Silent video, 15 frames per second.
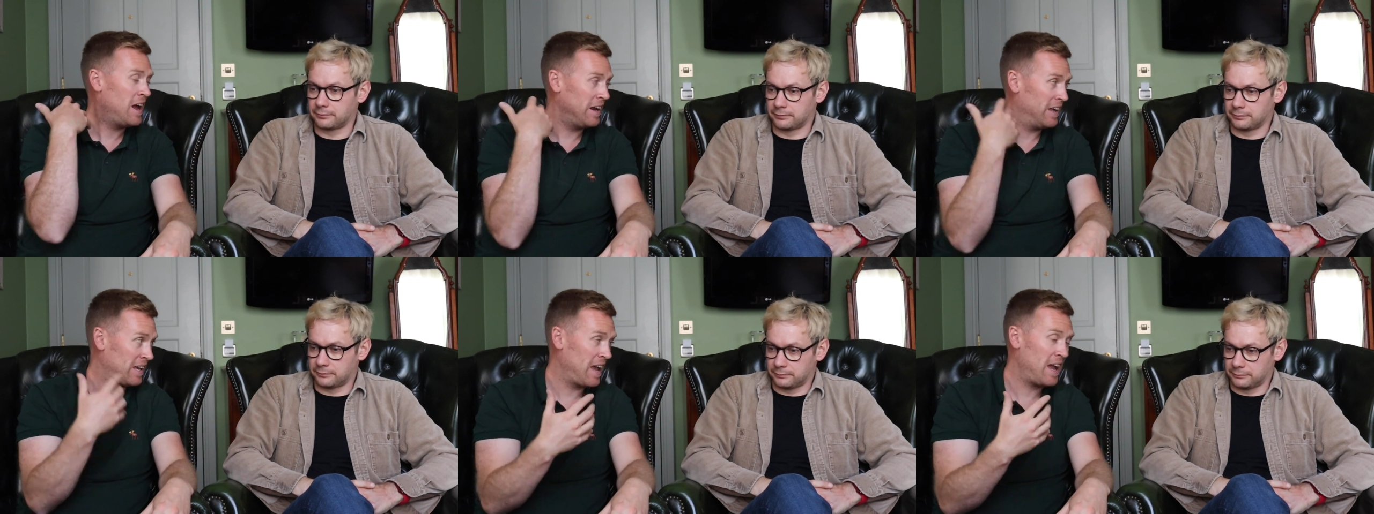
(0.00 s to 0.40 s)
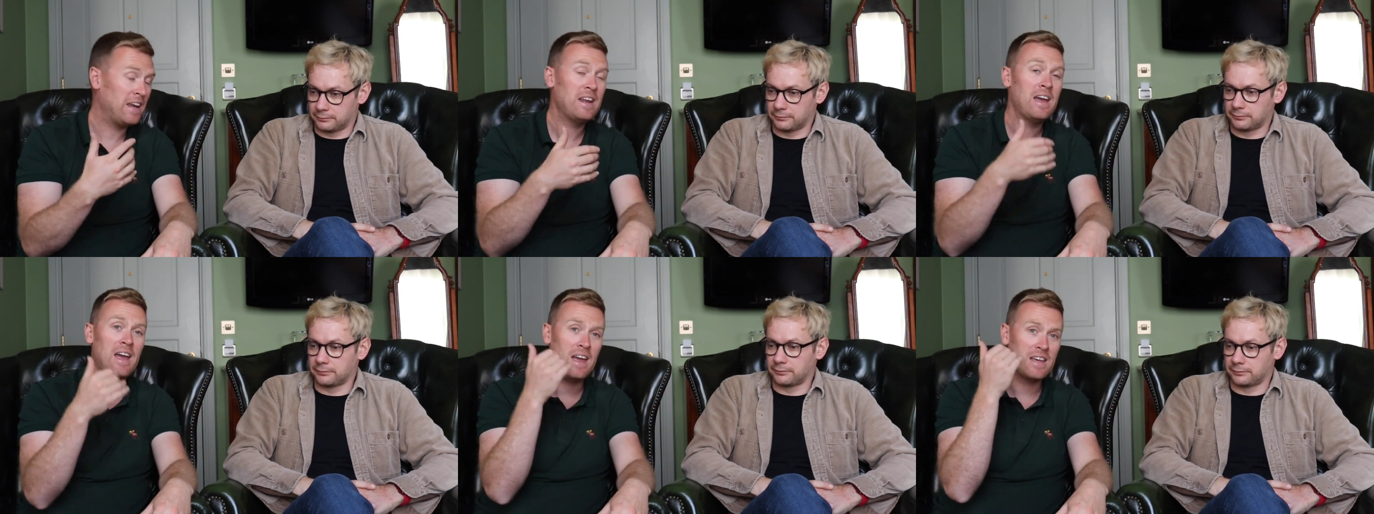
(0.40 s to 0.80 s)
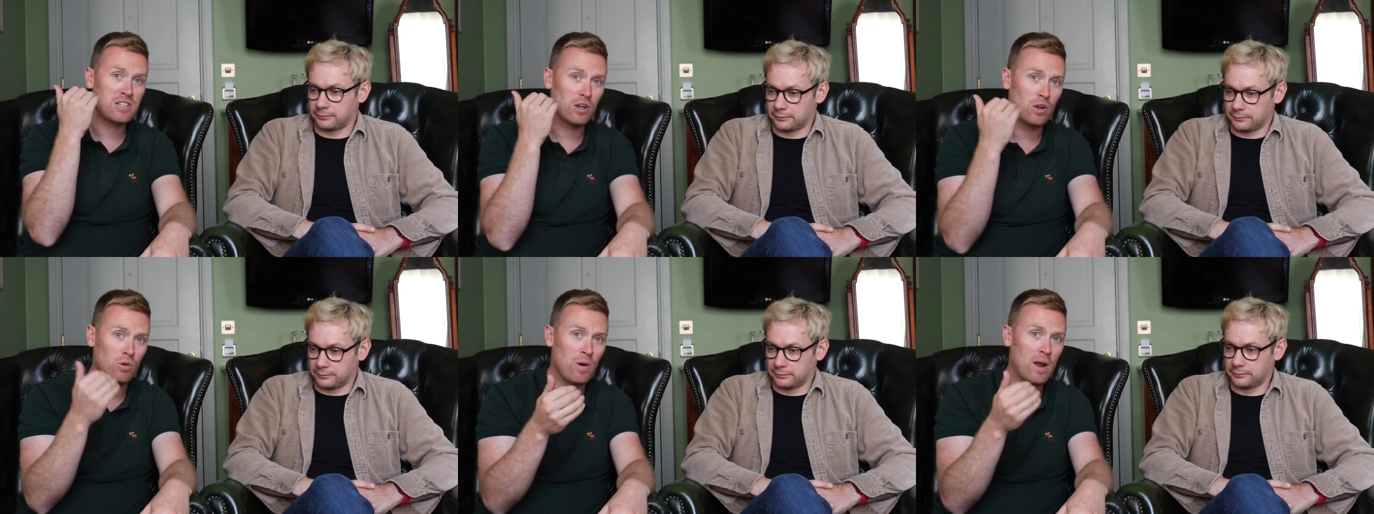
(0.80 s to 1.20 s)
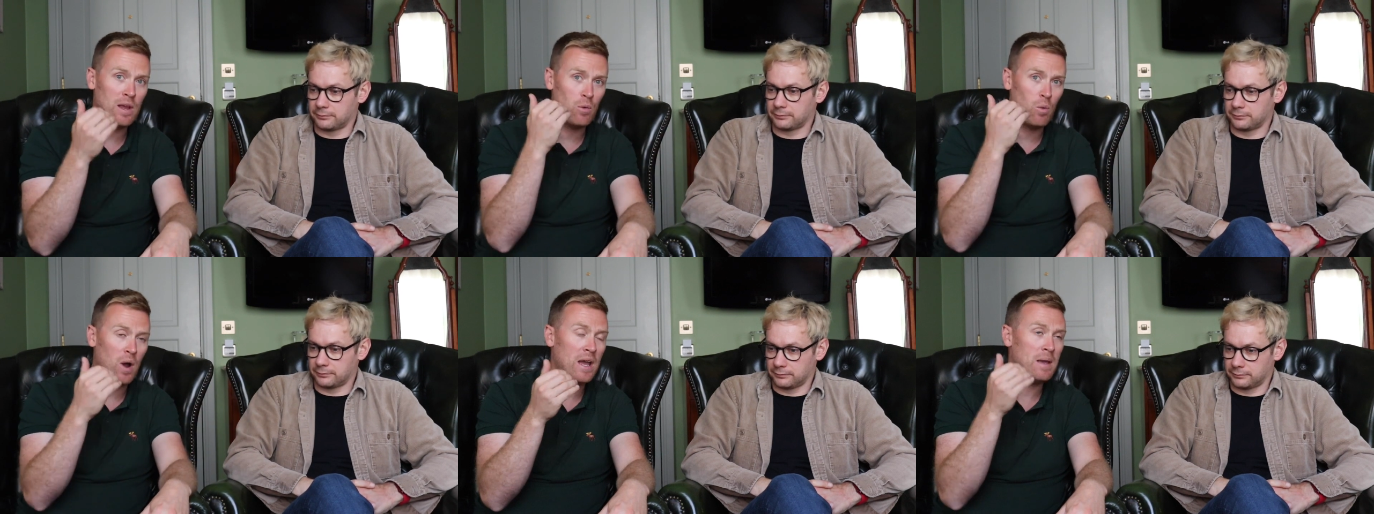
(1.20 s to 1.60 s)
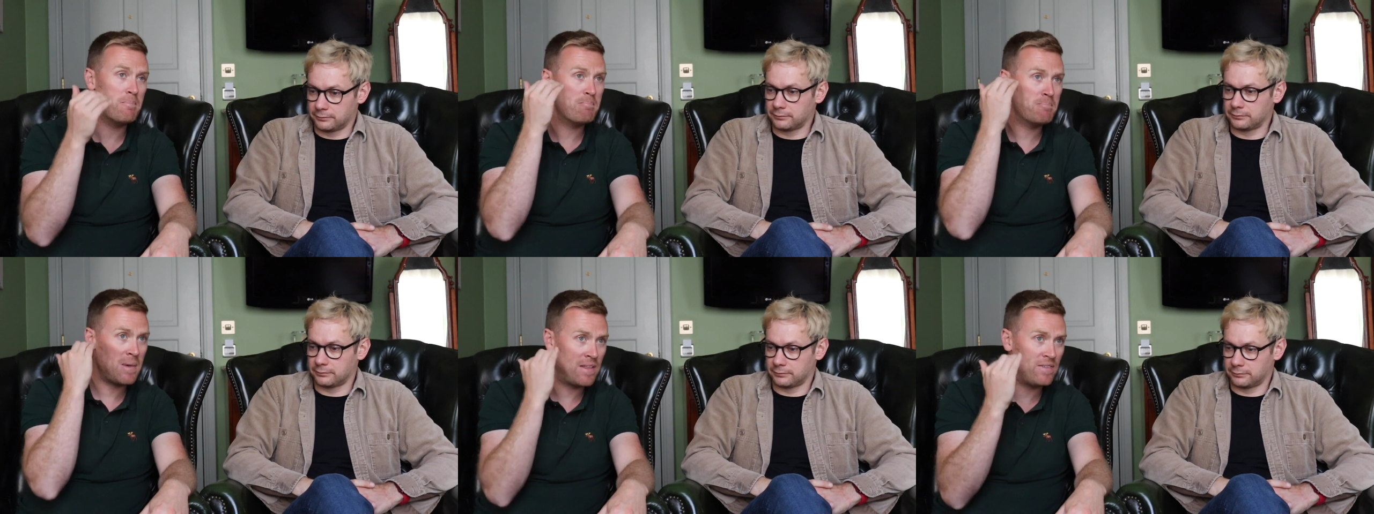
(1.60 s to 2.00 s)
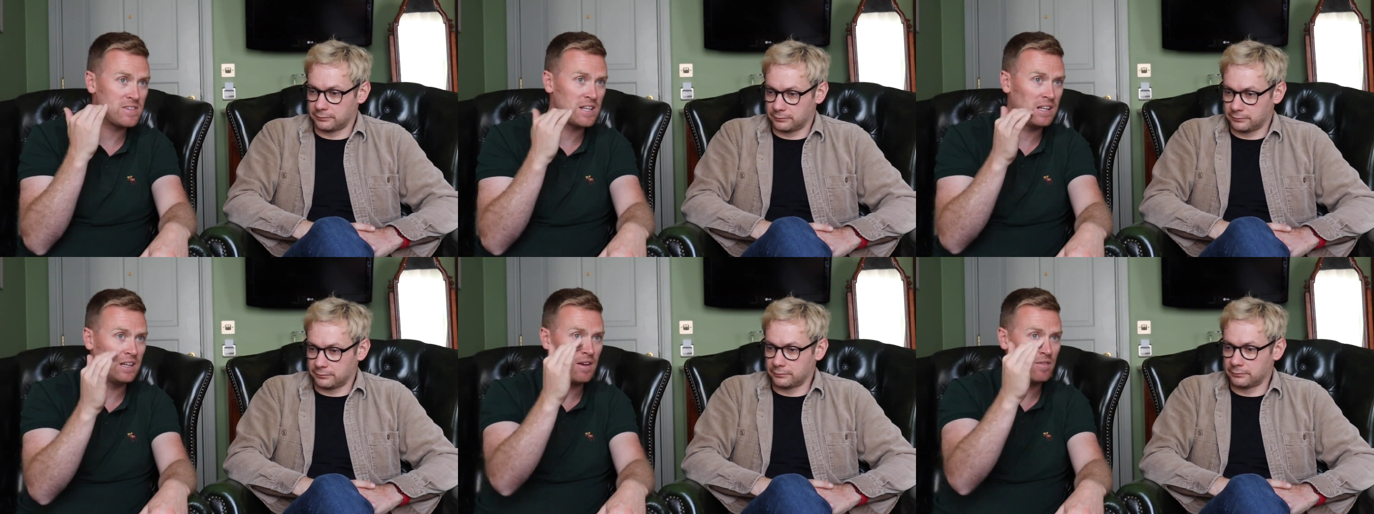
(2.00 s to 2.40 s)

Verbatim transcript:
Speaker 1: And again, it's a great way mentally